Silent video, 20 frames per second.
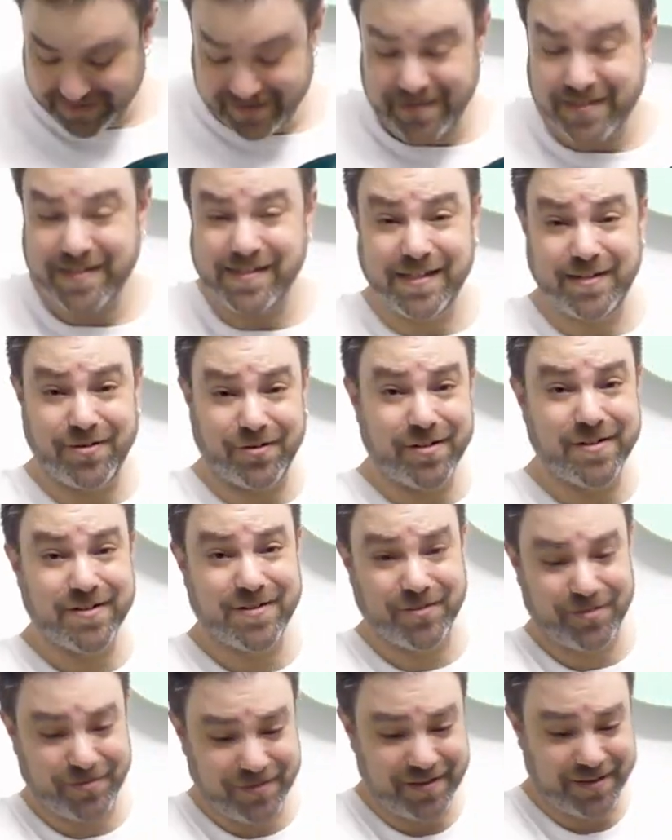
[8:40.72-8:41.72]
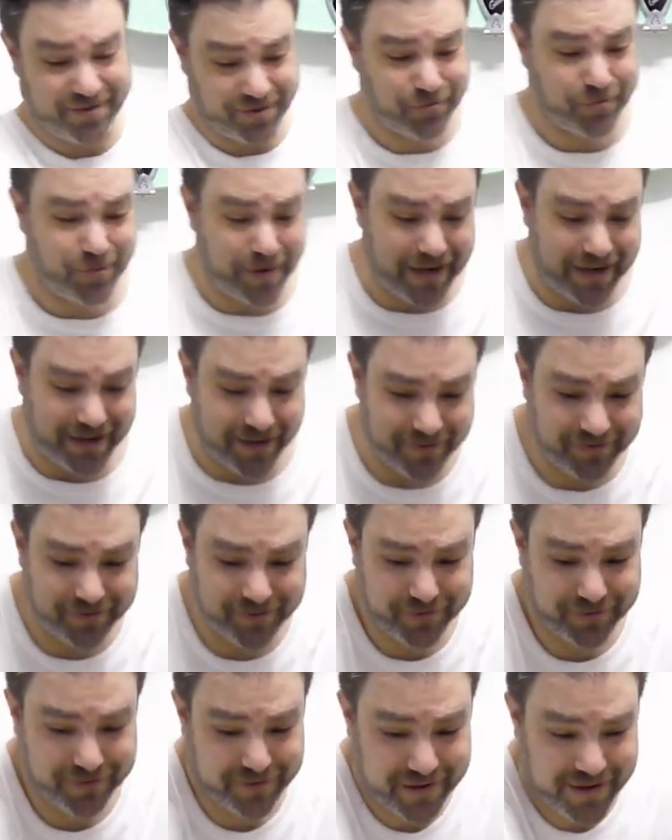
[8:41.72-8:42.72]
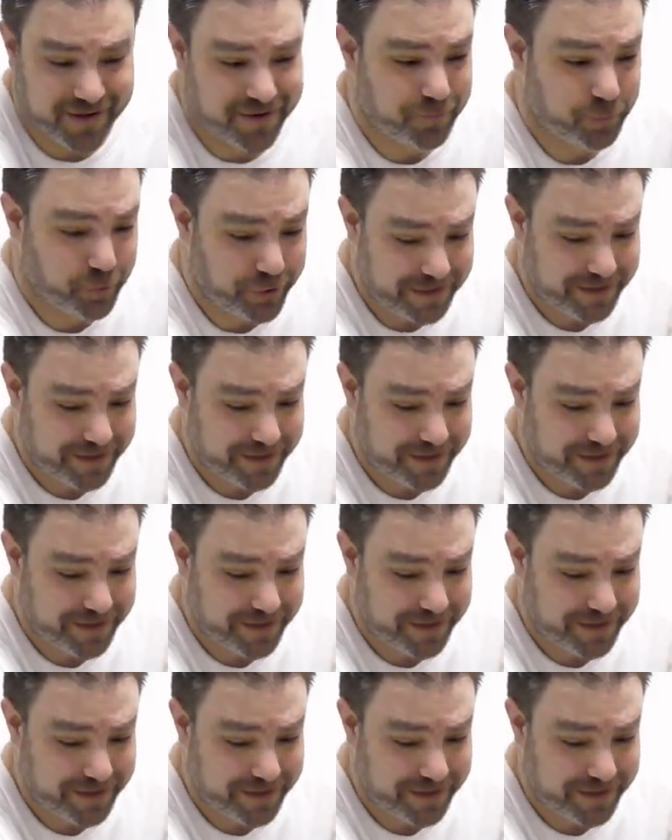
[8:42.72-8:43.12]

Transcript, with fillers: these guitars arrive with